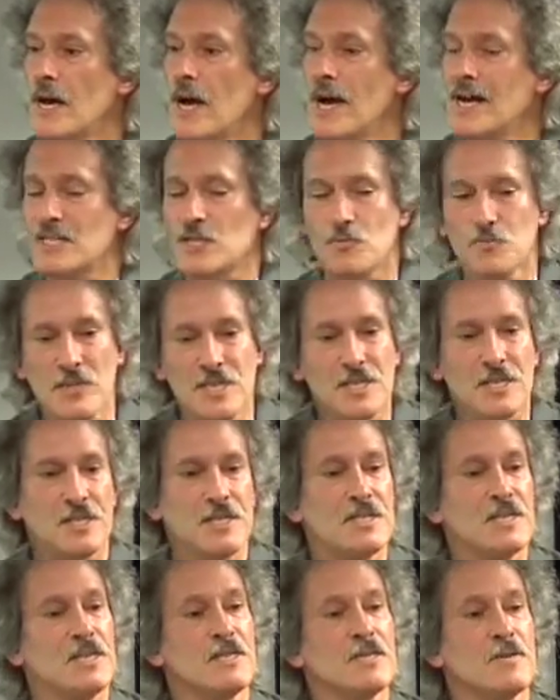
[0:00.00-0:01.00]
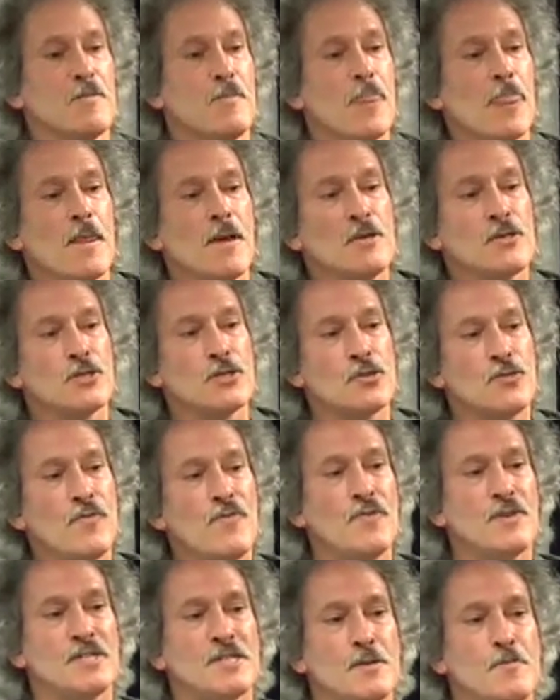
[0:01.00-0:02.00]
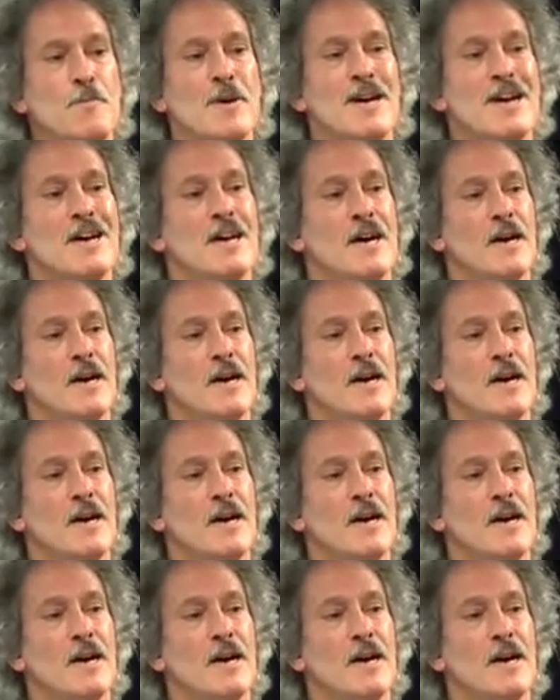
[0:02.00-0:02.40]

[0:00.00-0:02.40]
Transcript: As mysticism, Sufism